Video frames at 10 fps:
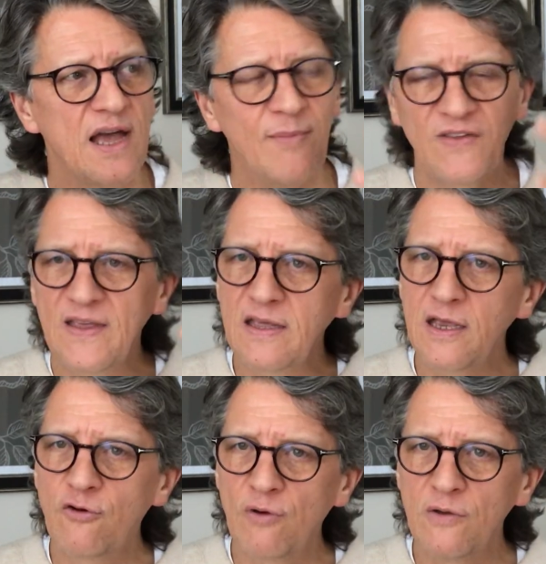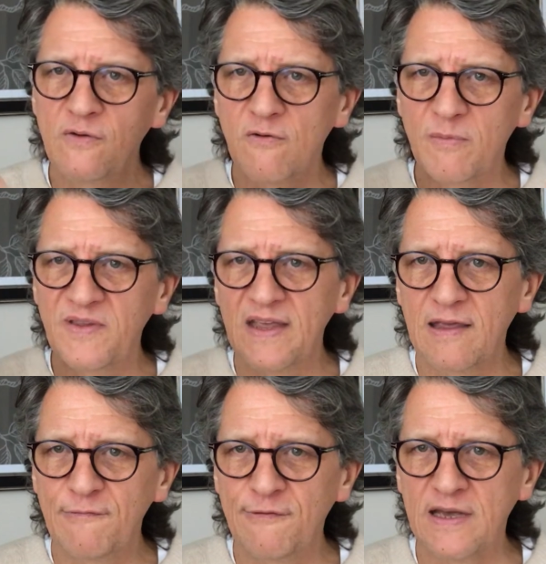am I thinking growth or am I
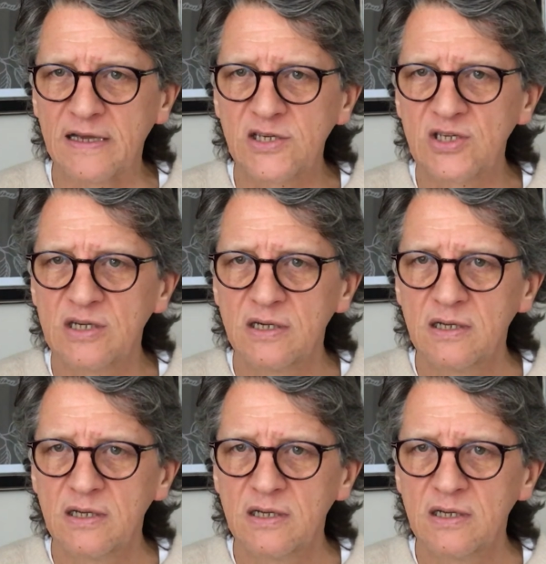thinking fixed?